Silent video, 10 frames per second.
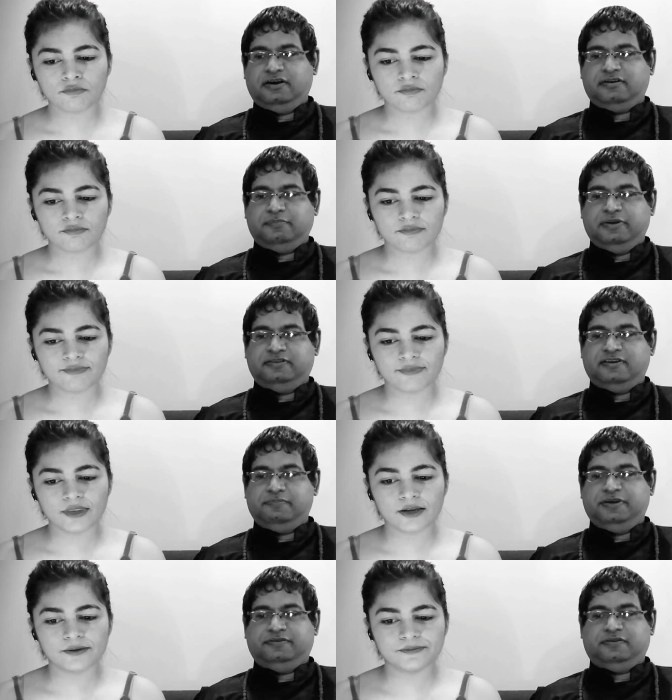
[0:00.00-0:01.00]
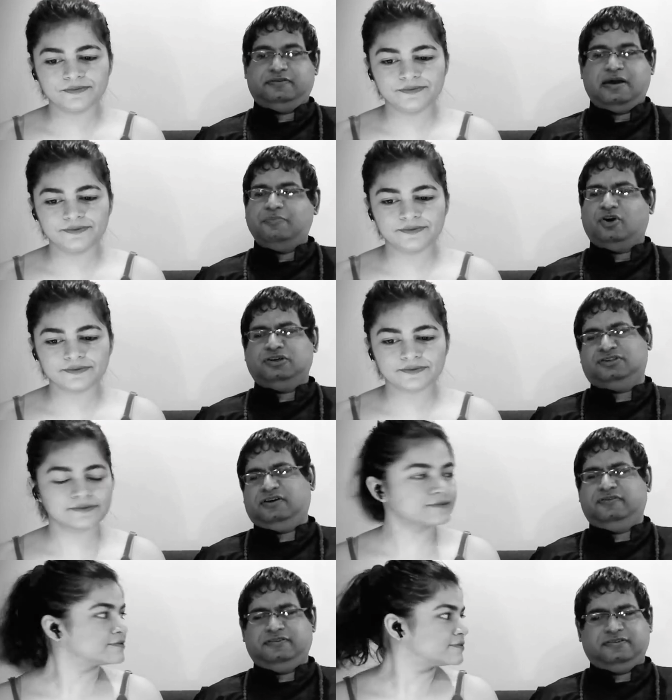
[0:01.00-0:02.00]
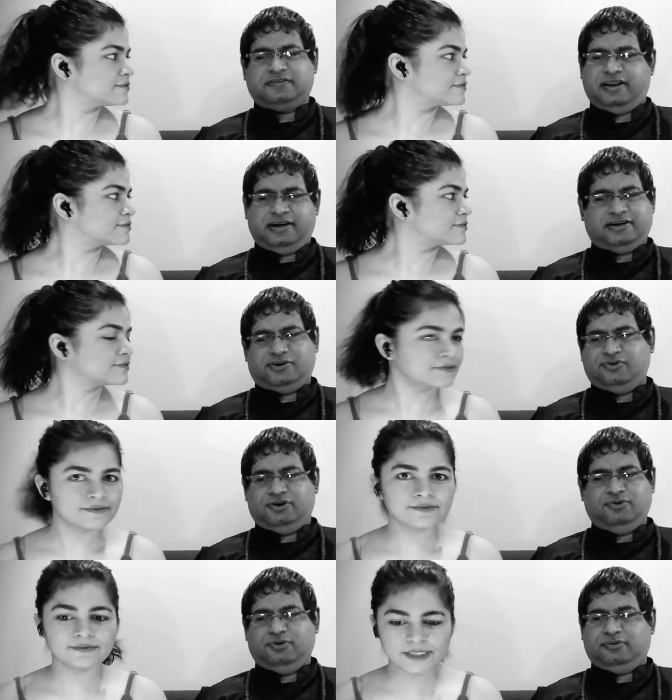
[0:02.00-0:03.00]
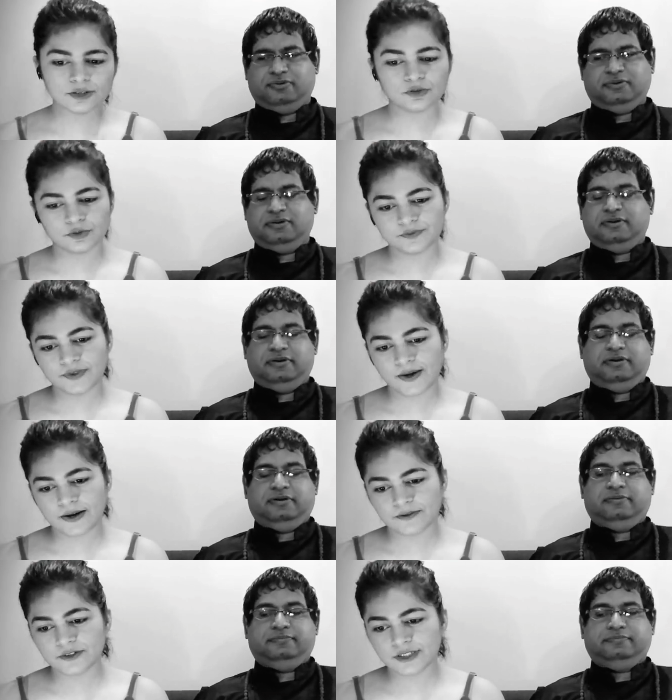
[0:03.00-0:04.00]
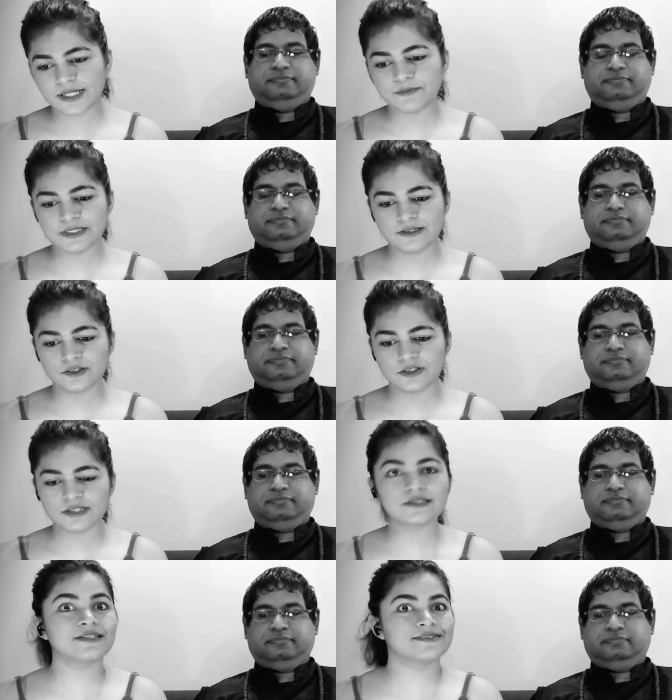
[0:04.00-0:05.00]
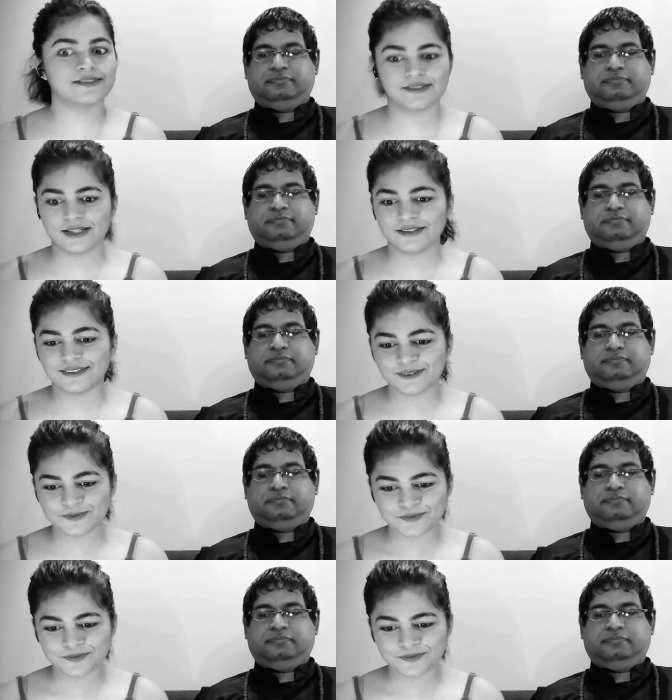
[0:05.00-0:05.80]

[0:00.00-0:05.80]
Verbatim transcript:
Speaker 1: it in bits and pieces. I'm not sure if this is connected to it though.
Speaker 2: Me too. Yeah. First time listening to this. Let's get started.